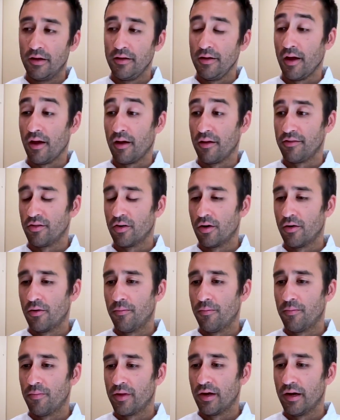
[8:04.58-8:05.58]
Yeah,
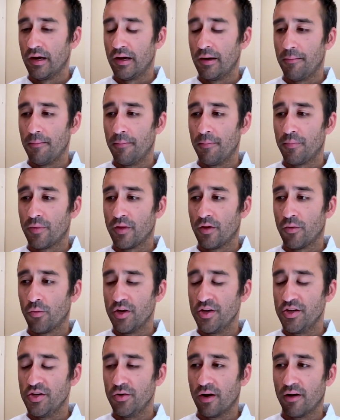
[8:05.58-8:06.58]
so
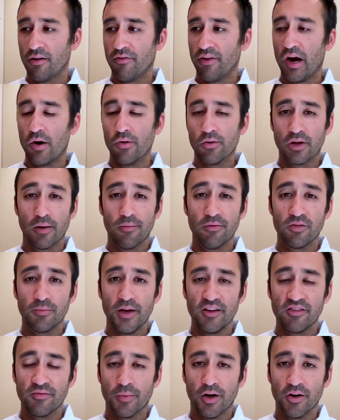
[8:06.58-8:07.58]
we do have
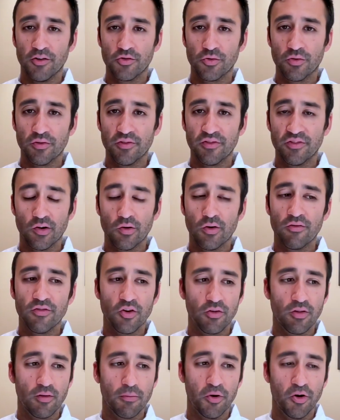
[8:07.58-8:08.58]
outcomes-based modules. So if
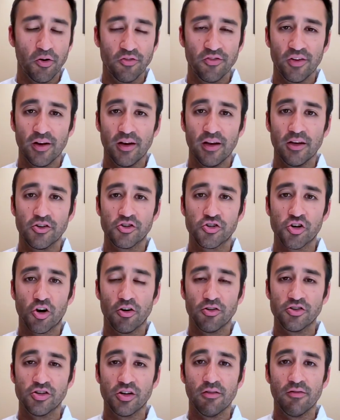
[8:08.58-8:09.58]
you're the person in
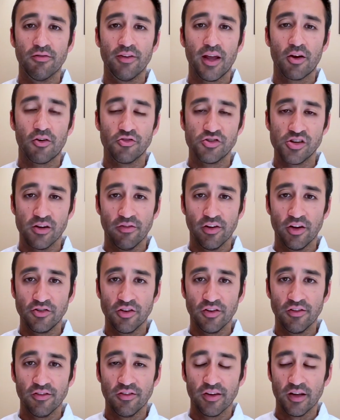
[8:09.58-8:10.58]
charge of energy
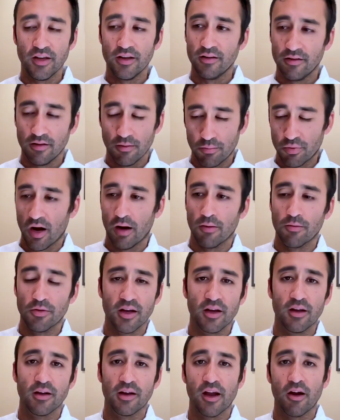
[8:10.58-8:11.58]
efficiency, you're probably
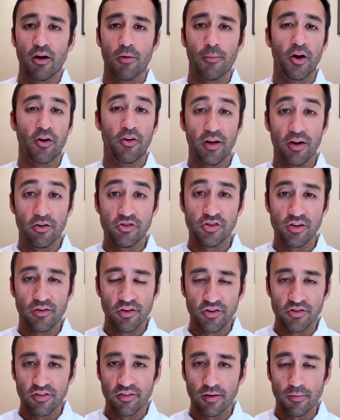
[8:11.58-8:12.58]
going to care about our energy
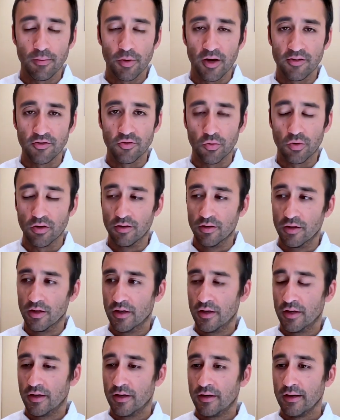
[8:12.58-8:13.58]
efficiency module.
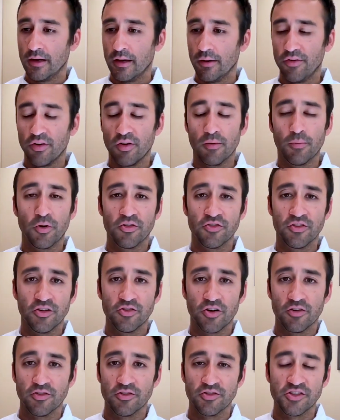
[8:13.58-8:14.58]
If you're the person in
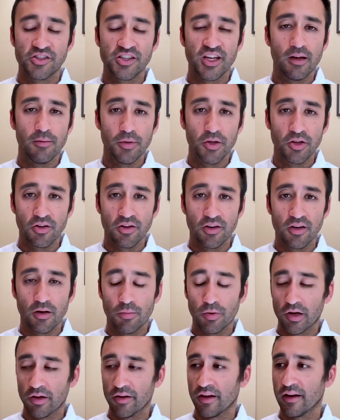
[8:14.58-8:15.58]
charge of sustainability, you're
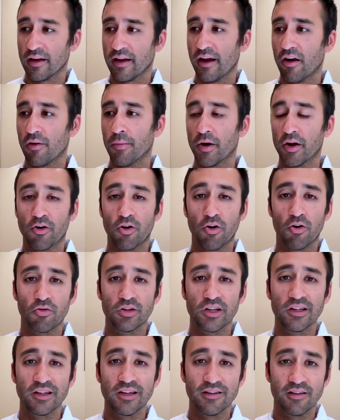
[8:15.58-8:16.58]
probably going to care about our
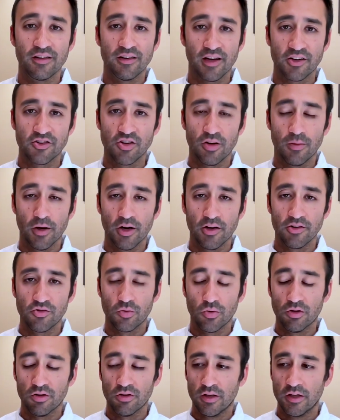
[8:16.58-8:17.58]
early leak detection
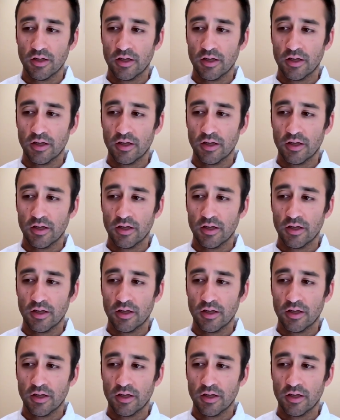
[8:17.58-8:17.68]
module.